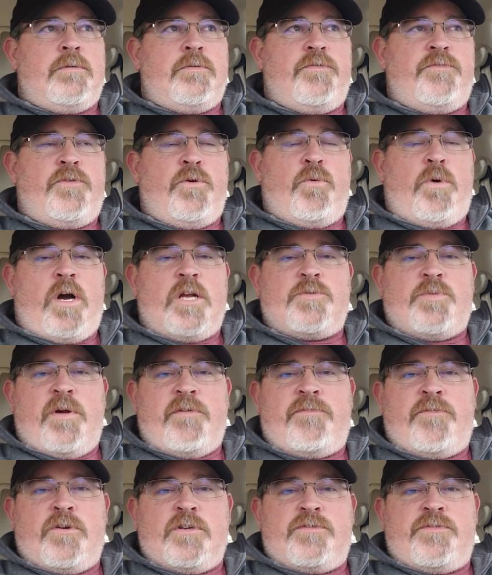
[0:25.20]
If you watched my
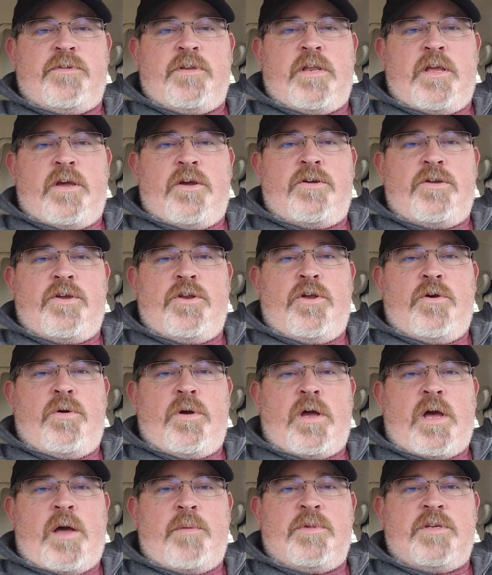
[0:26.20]
first video, you know what
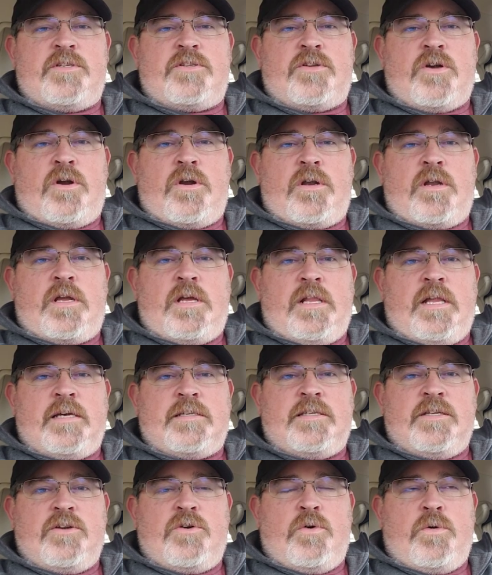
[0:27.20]
got me started
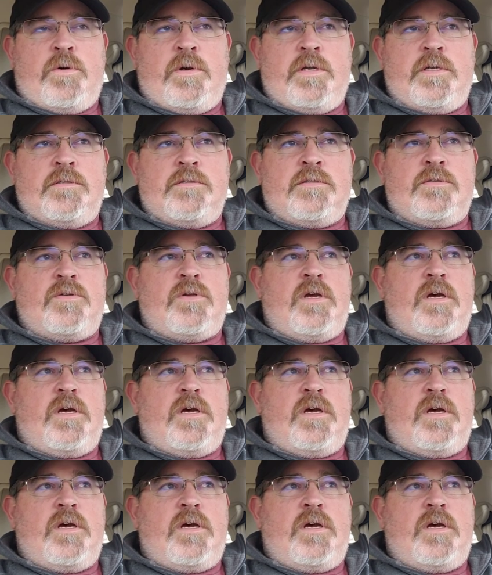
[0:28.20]
collecting coins.